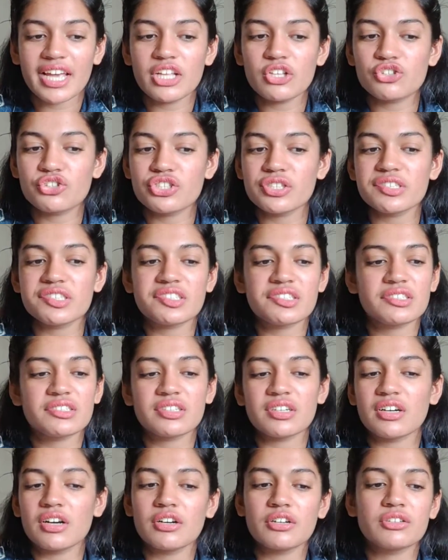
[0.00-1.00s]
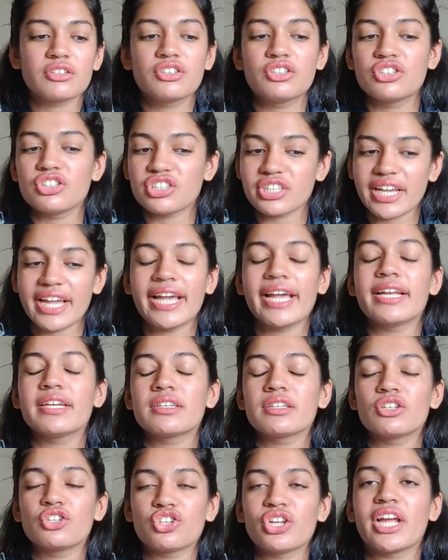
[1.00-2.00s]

it's just a great